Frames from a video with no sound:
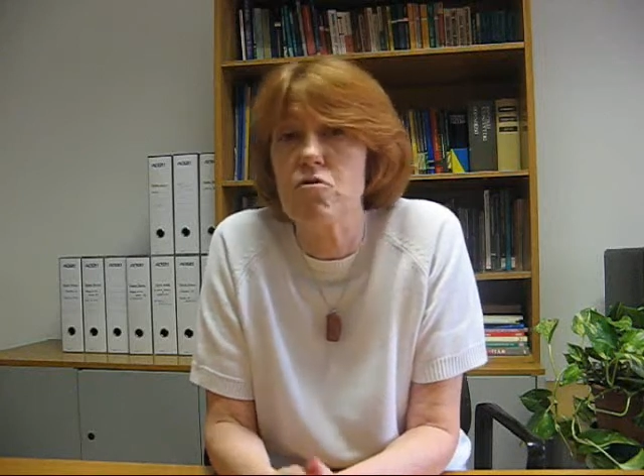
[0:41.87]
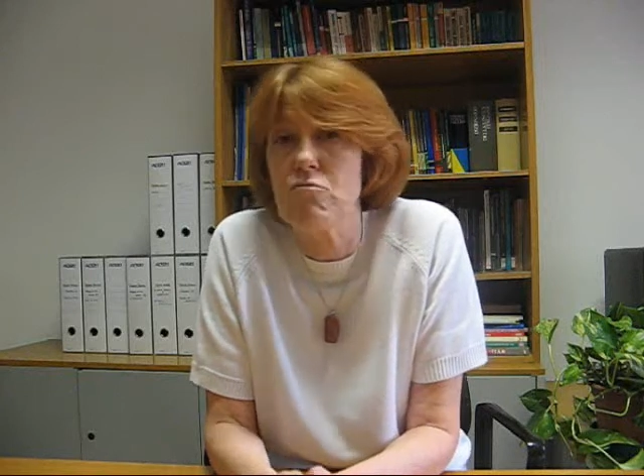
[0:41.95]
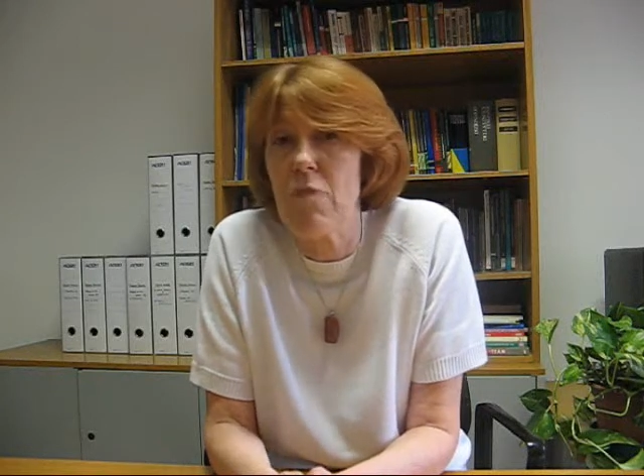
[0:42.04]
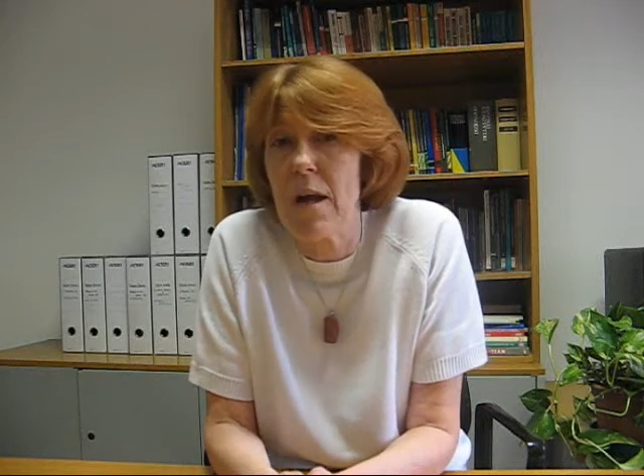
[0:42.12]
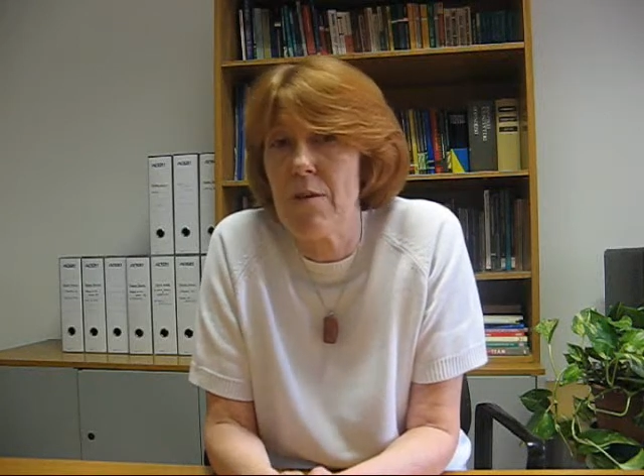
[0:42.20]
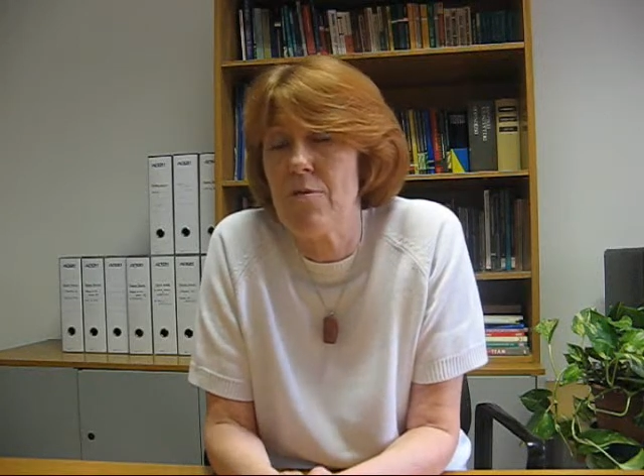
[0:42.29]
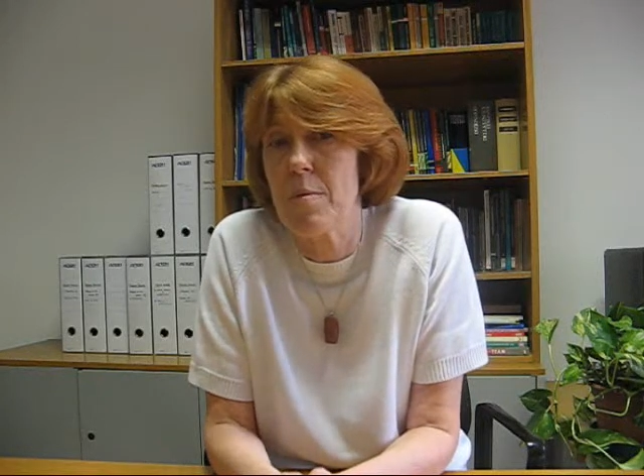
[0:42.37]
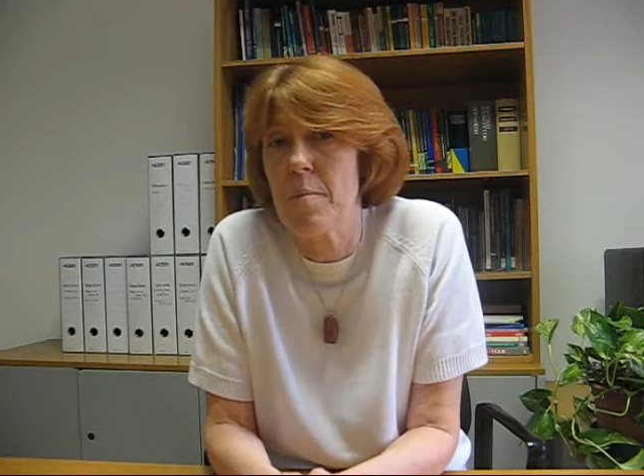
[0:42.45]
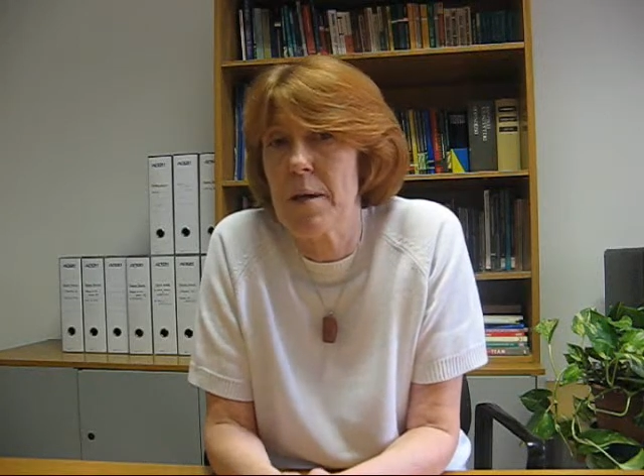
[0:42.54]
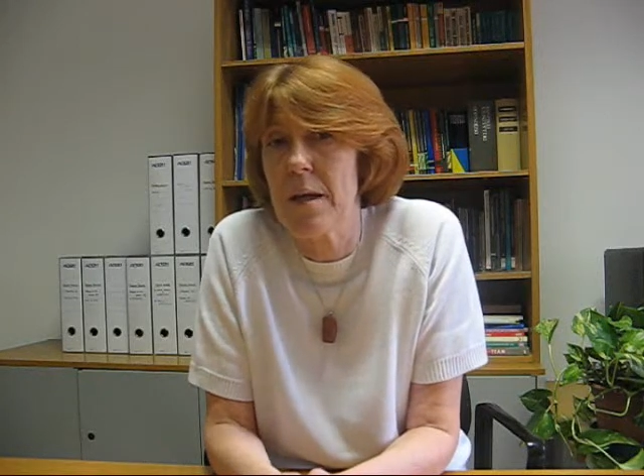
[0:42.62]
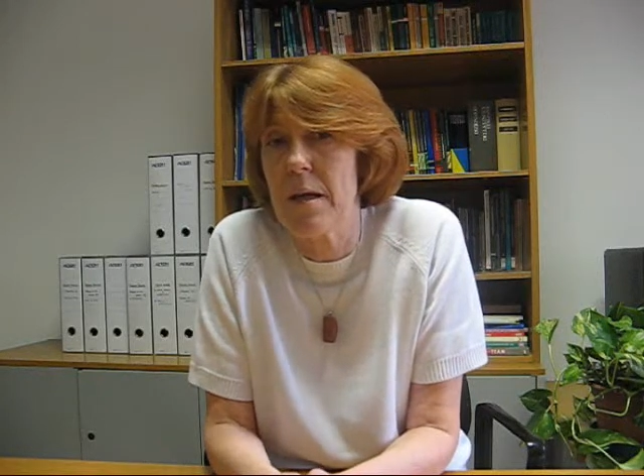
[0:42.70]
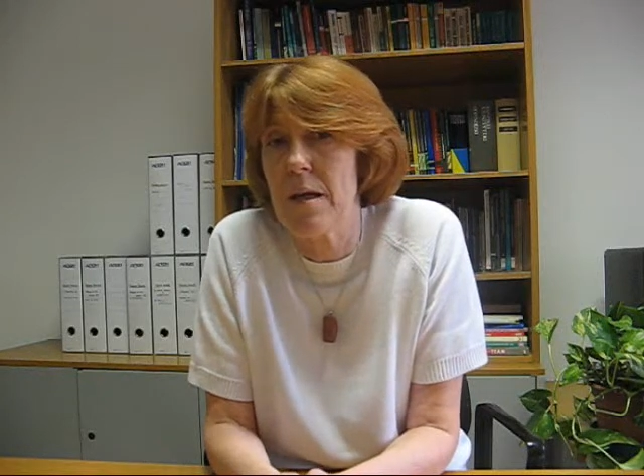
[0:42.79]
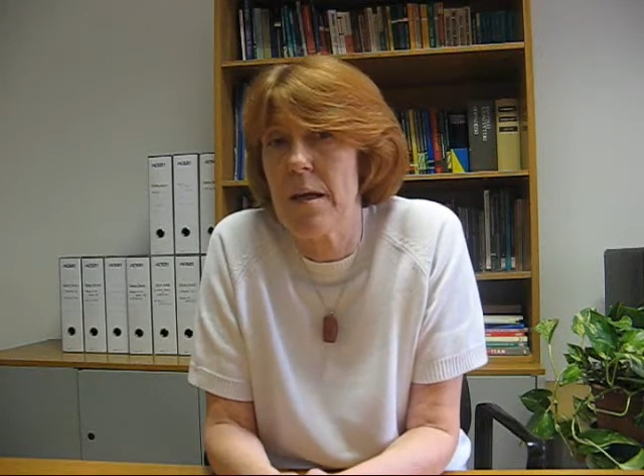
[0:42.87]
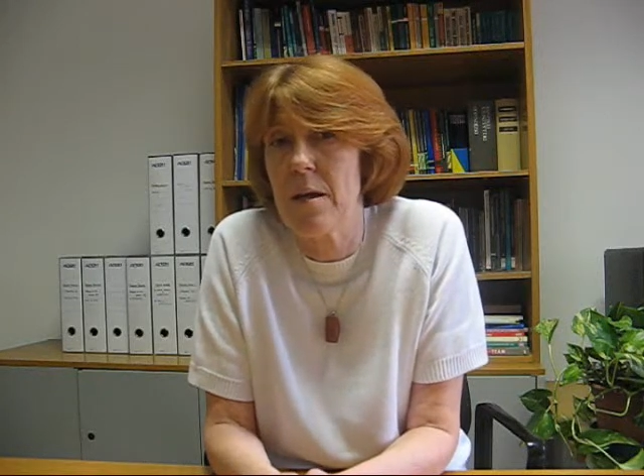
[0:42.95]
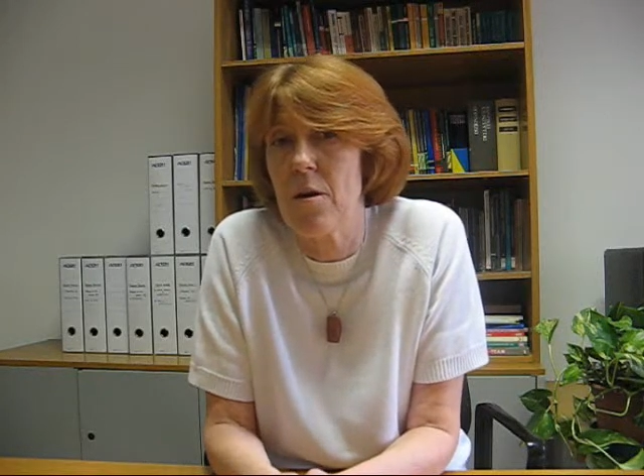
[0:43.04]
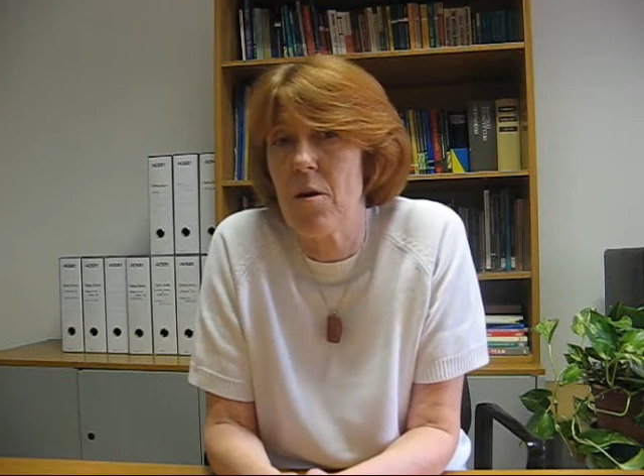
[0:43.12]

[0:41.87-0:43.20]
right from the beginning